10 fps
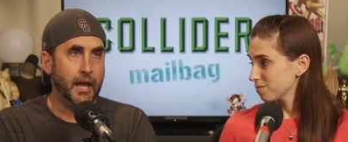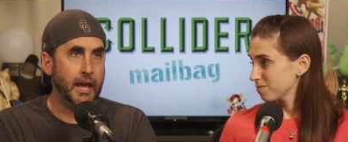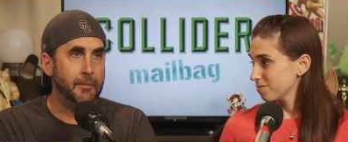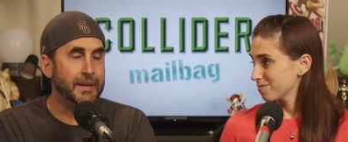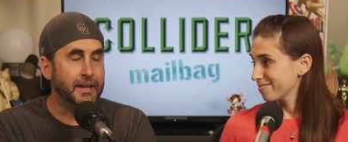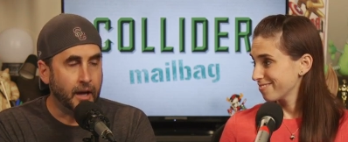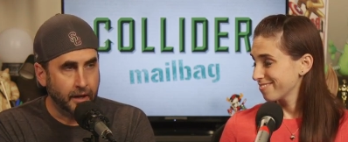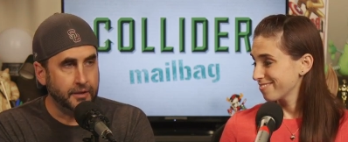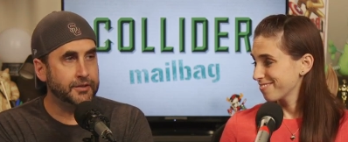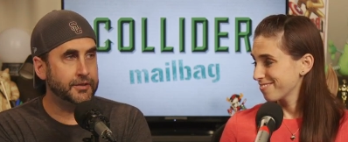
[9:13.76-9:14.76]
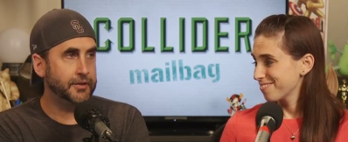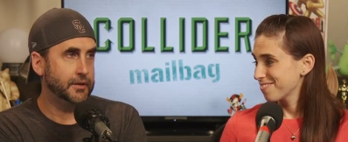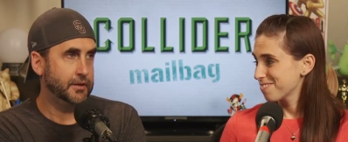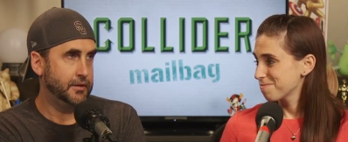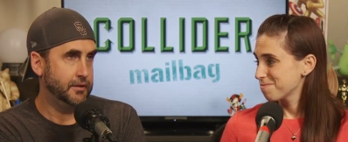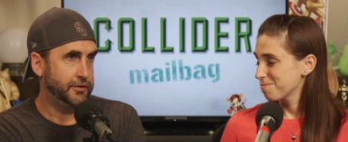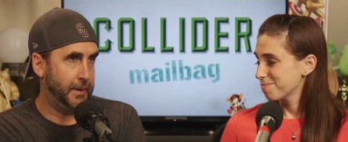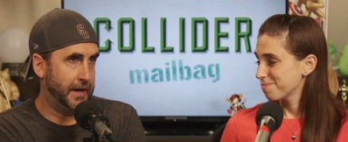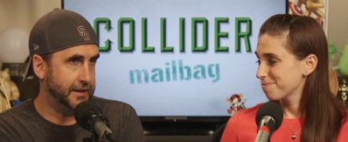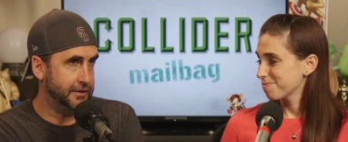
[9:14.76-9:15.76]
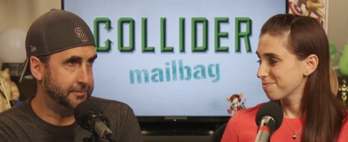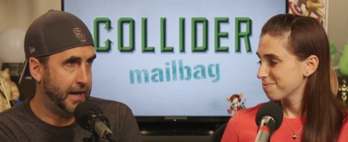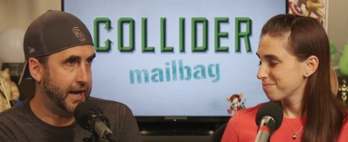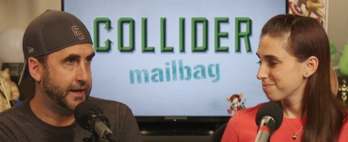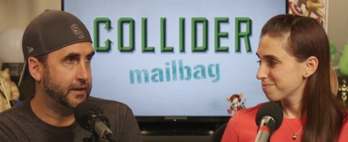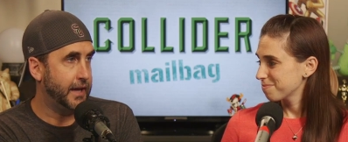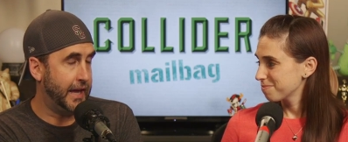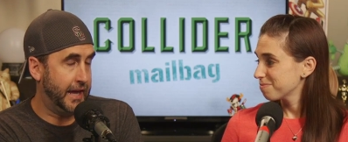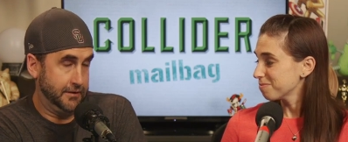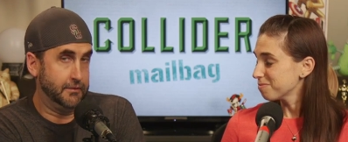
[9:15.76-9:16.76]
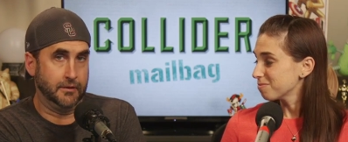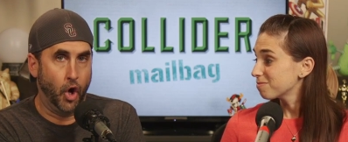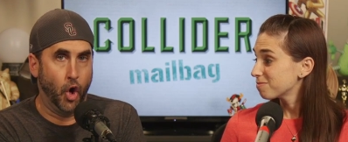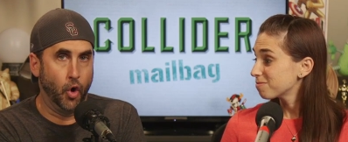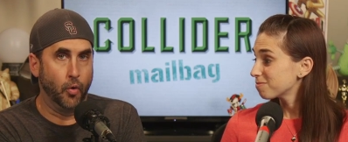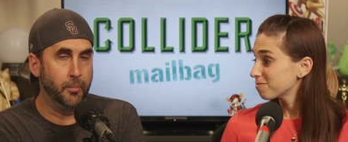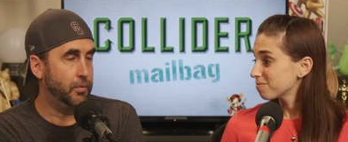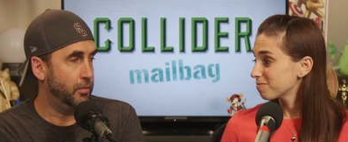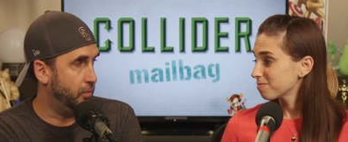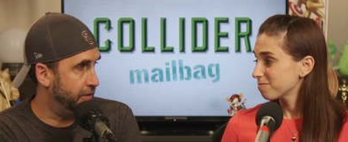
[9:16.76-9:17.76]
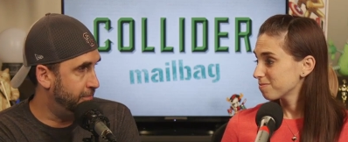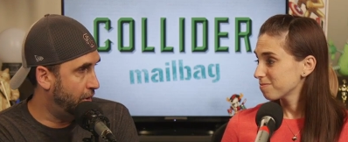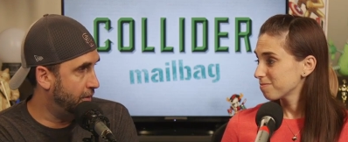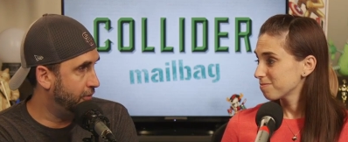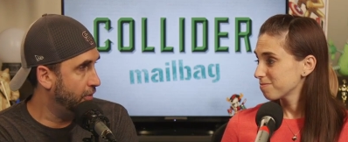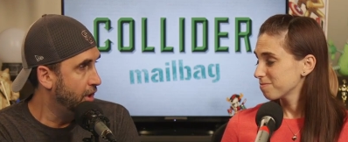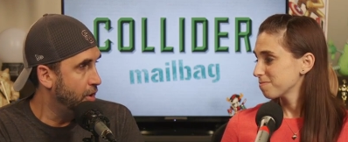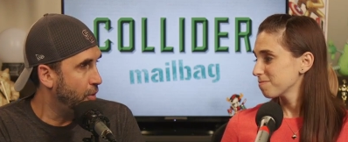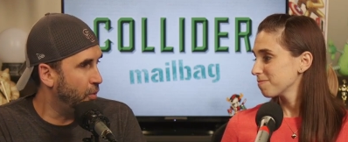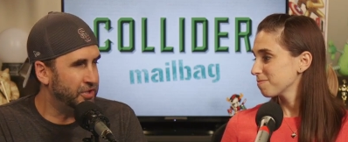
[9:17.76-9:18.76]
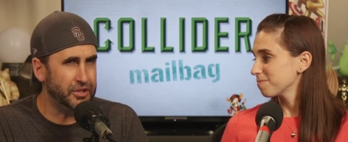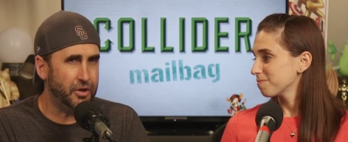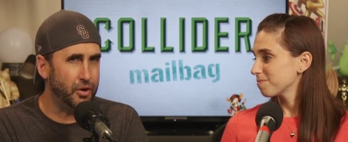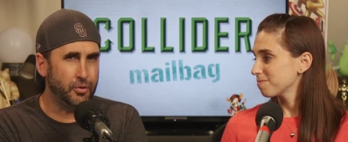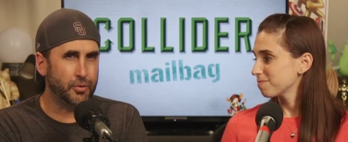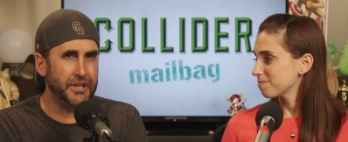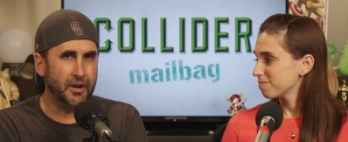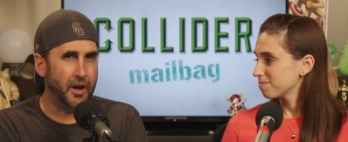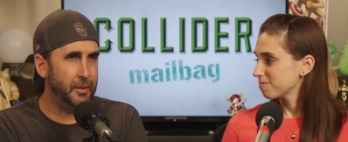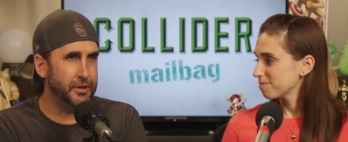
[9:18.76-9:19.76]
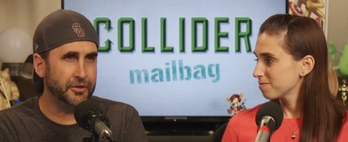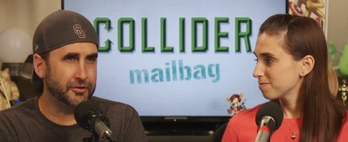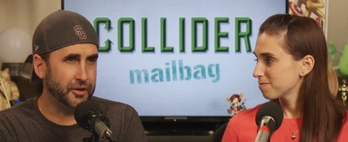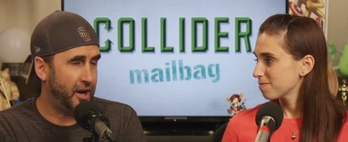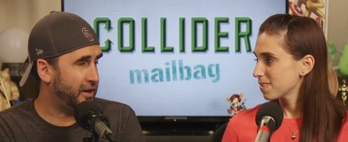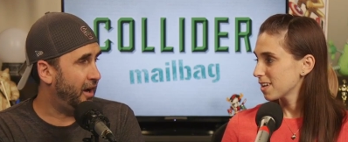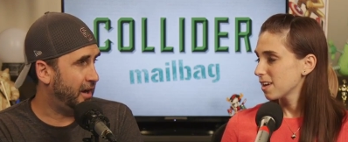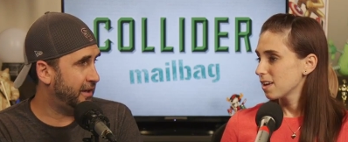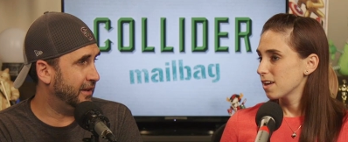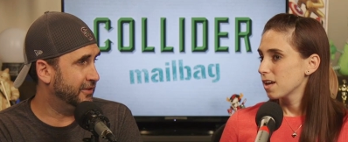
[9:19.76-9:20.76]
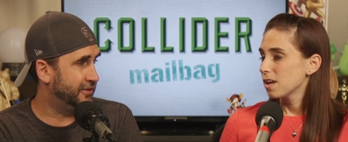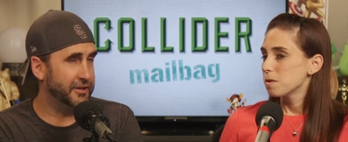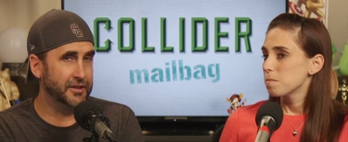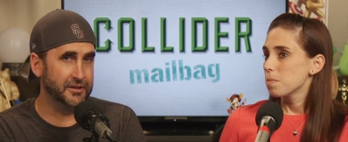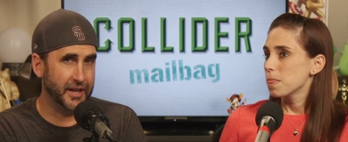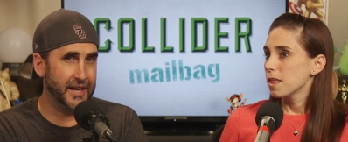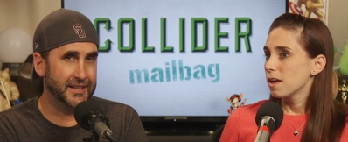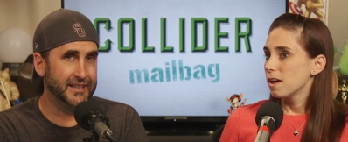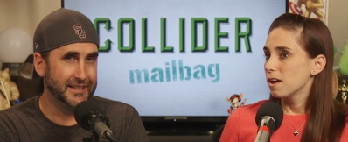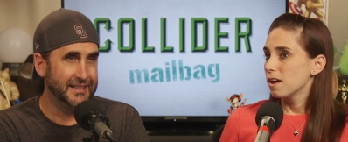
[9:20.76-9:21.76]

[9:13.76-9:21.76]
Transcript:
Speaker 1: and because Spidey is back at home with Marvel, wouldn't you go Green Goblin or Doc Ock as the like